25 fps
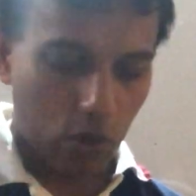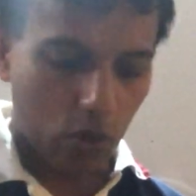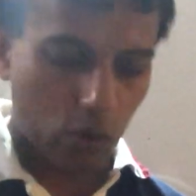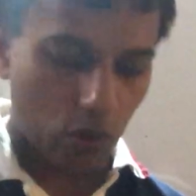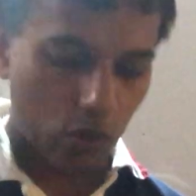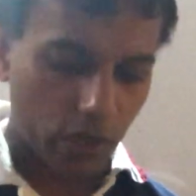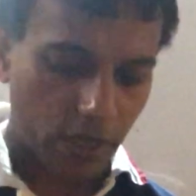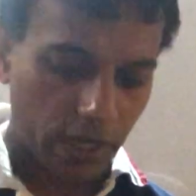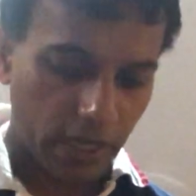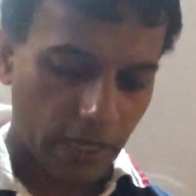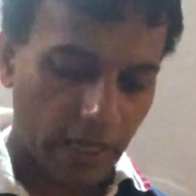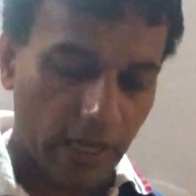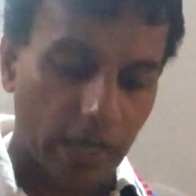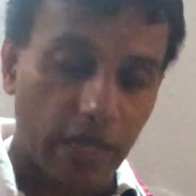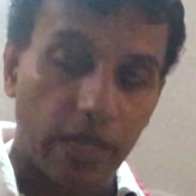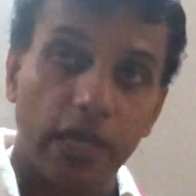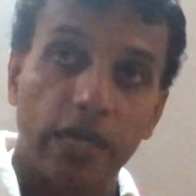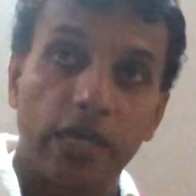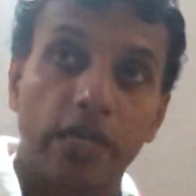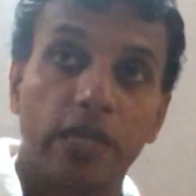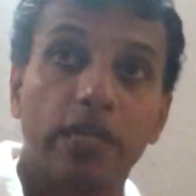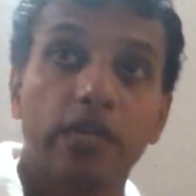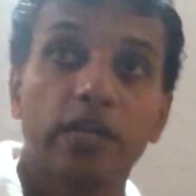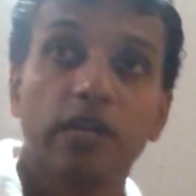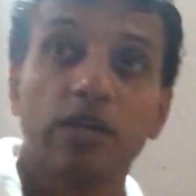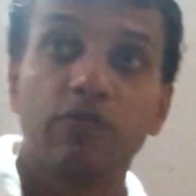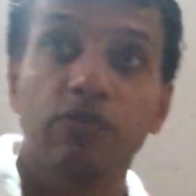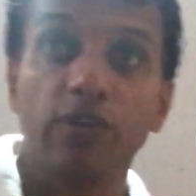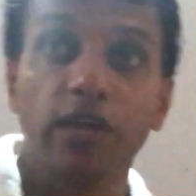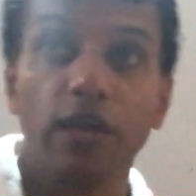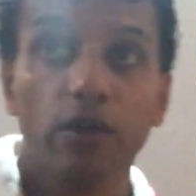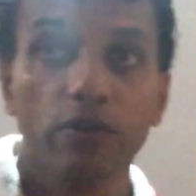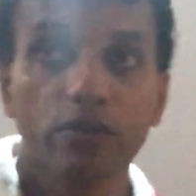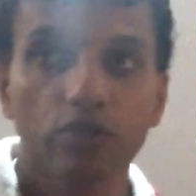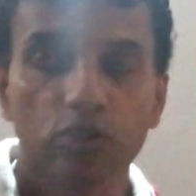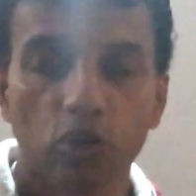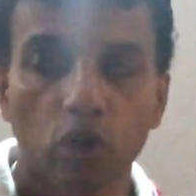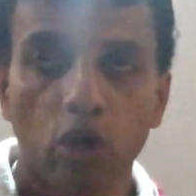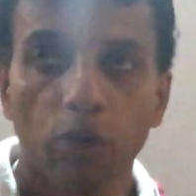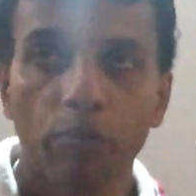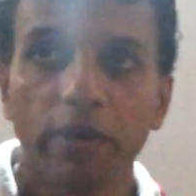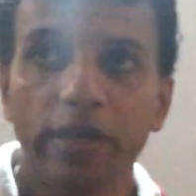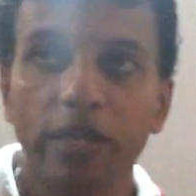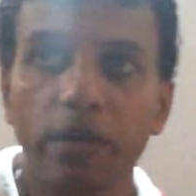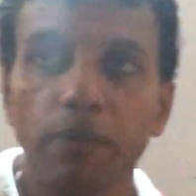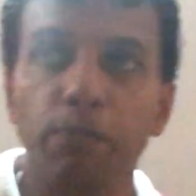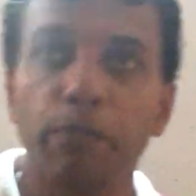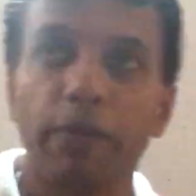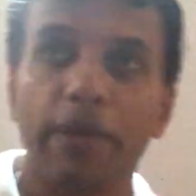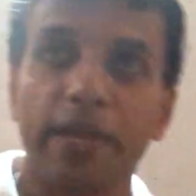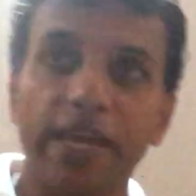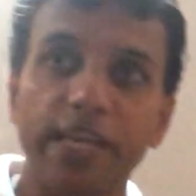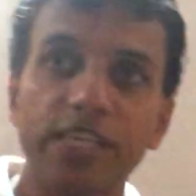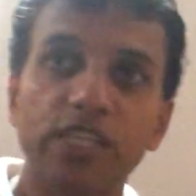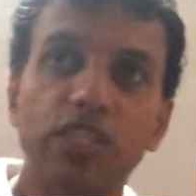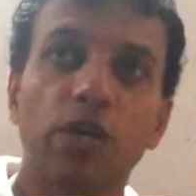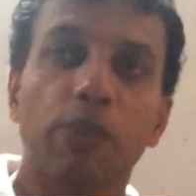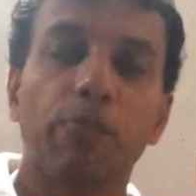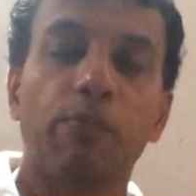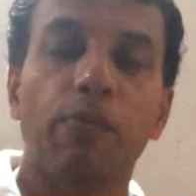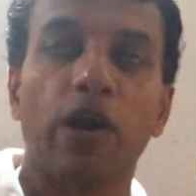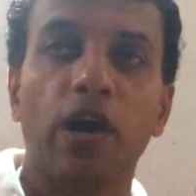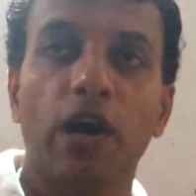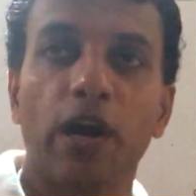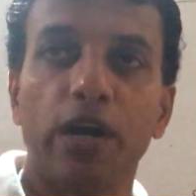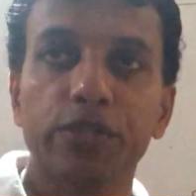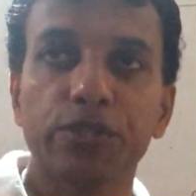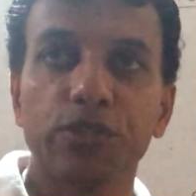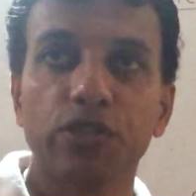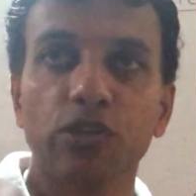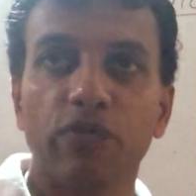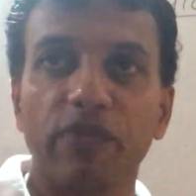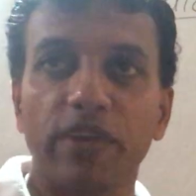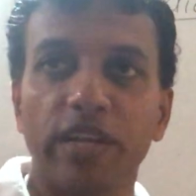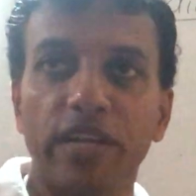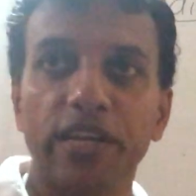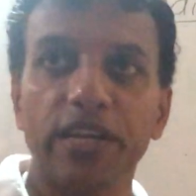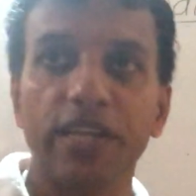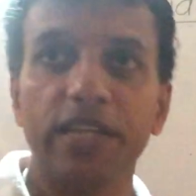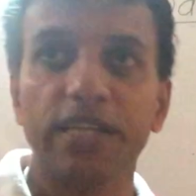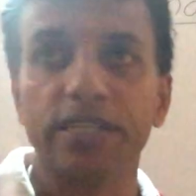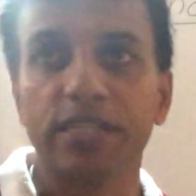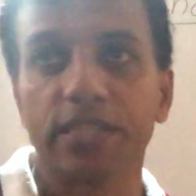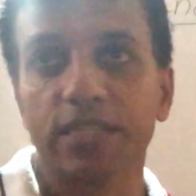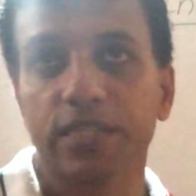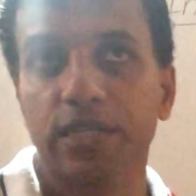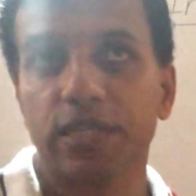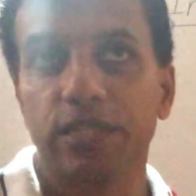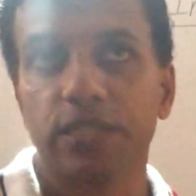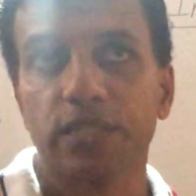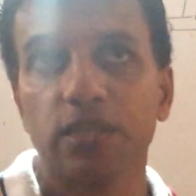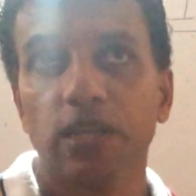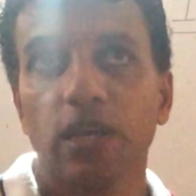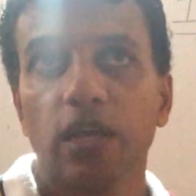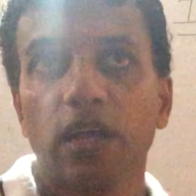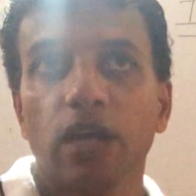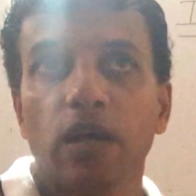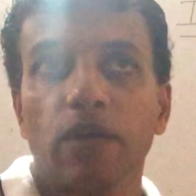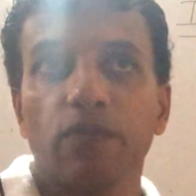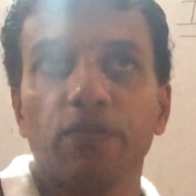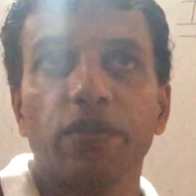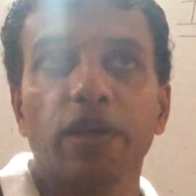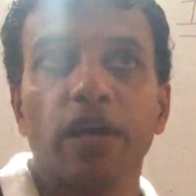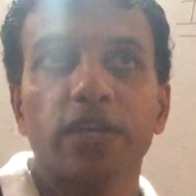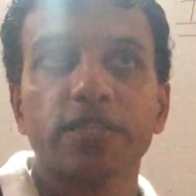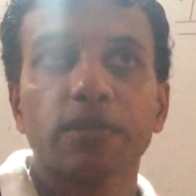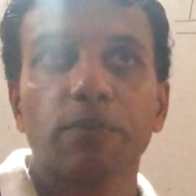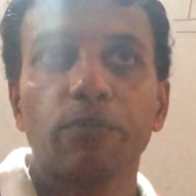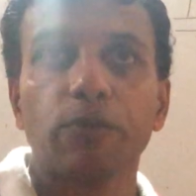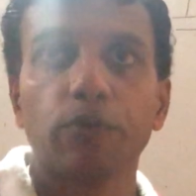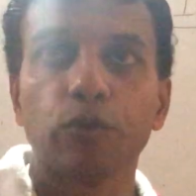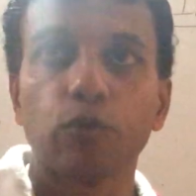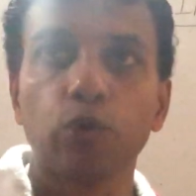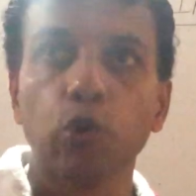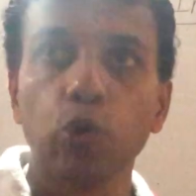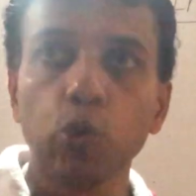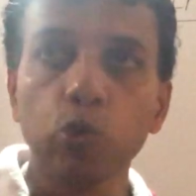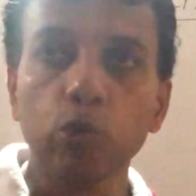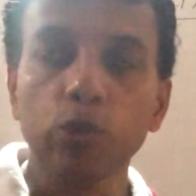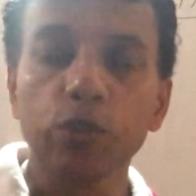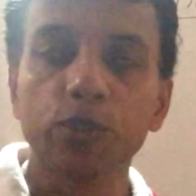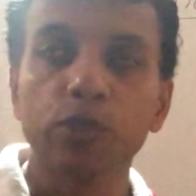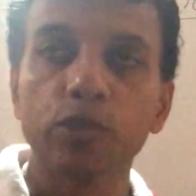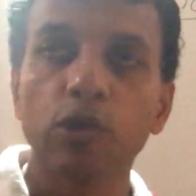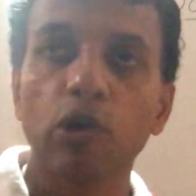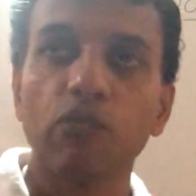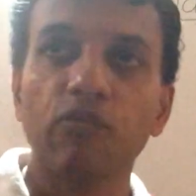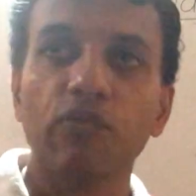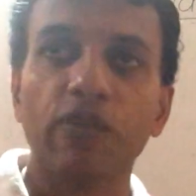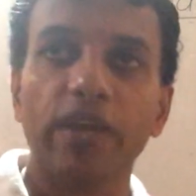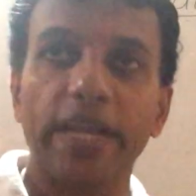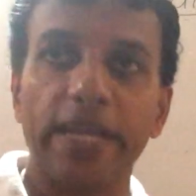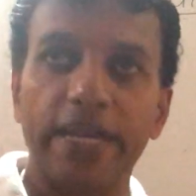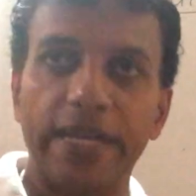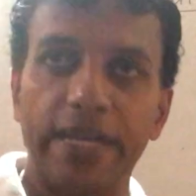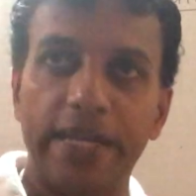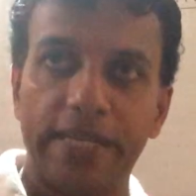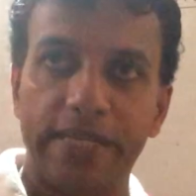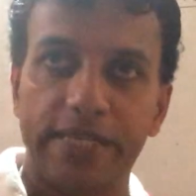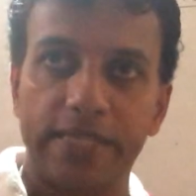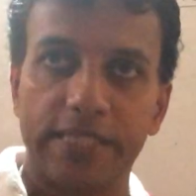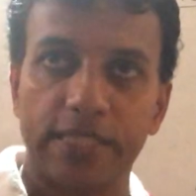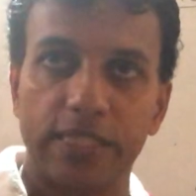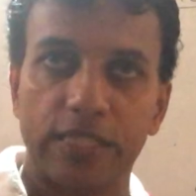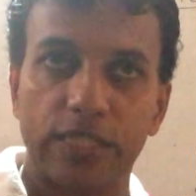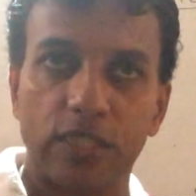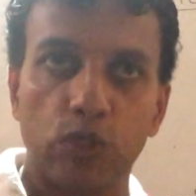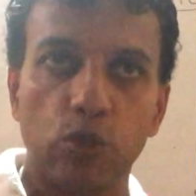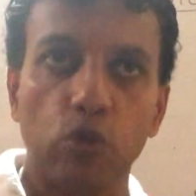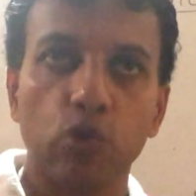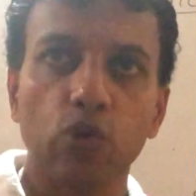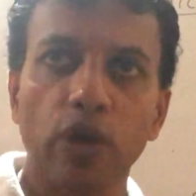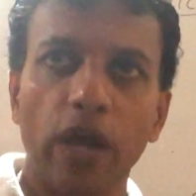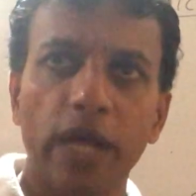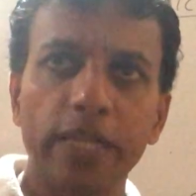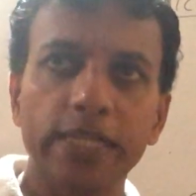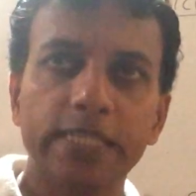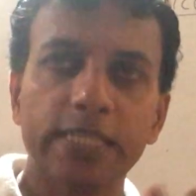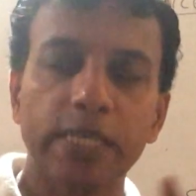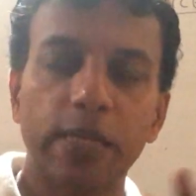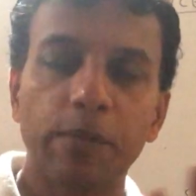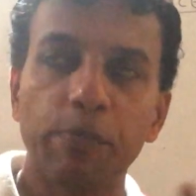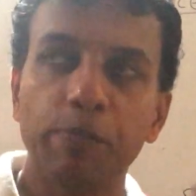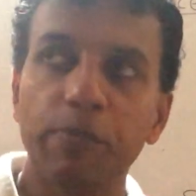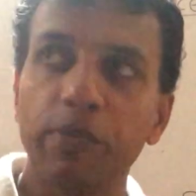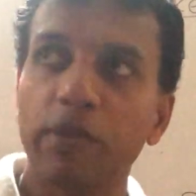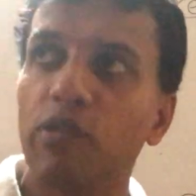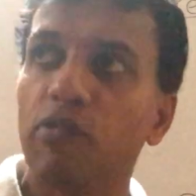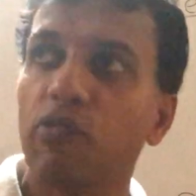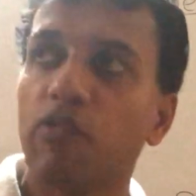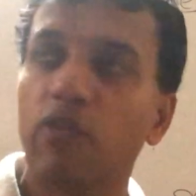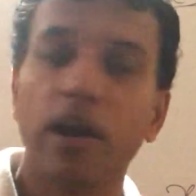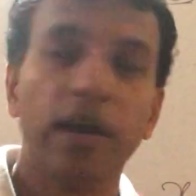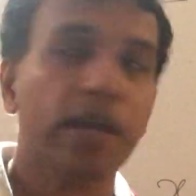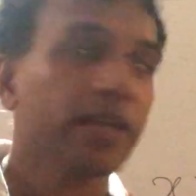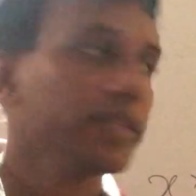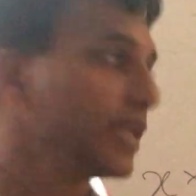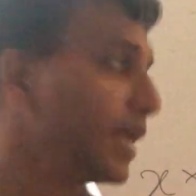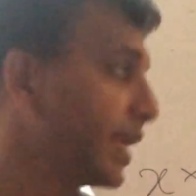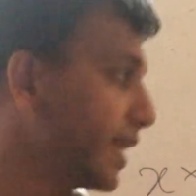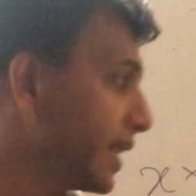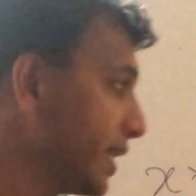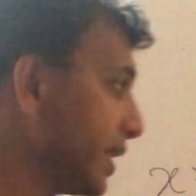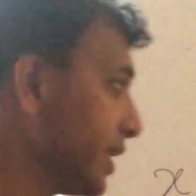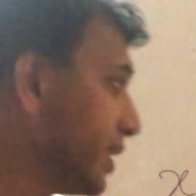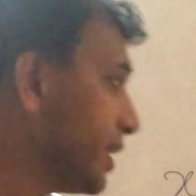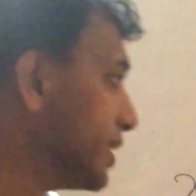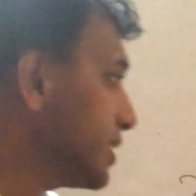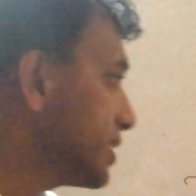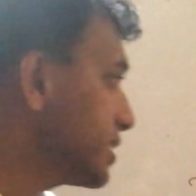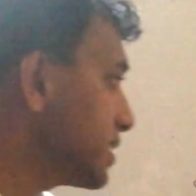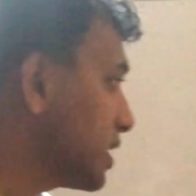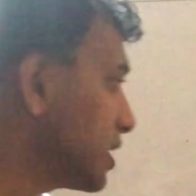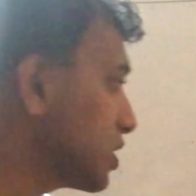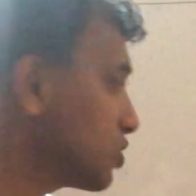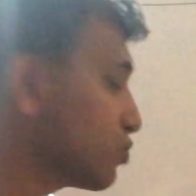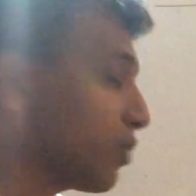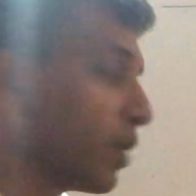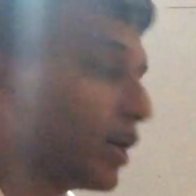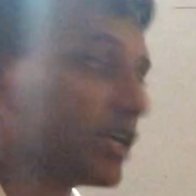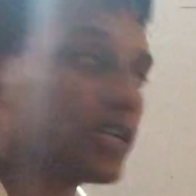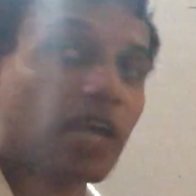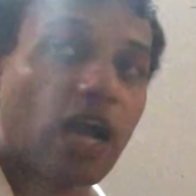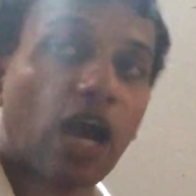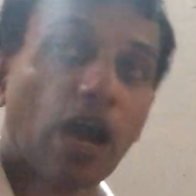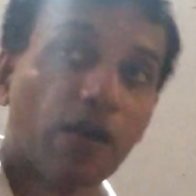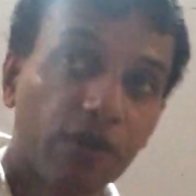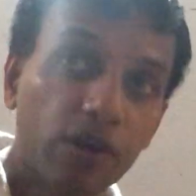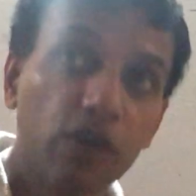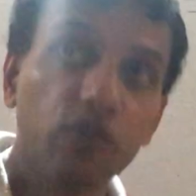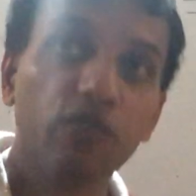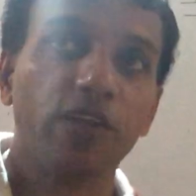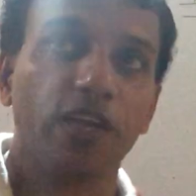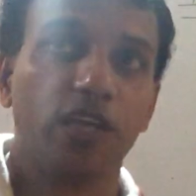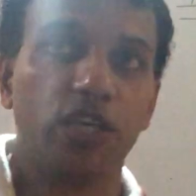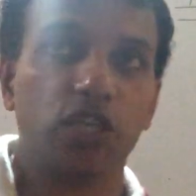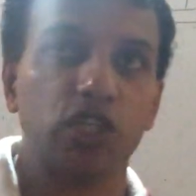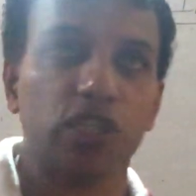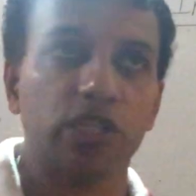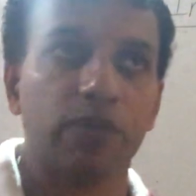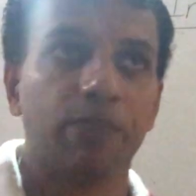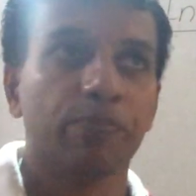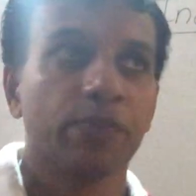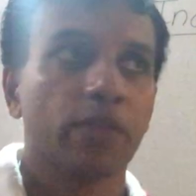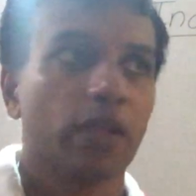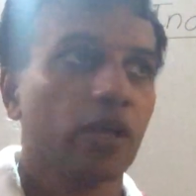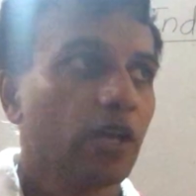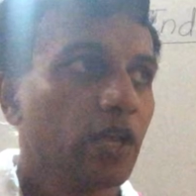Okay, here we have so many major parts of indices. There are some rules of indices. You can't simplify the indices what our wish.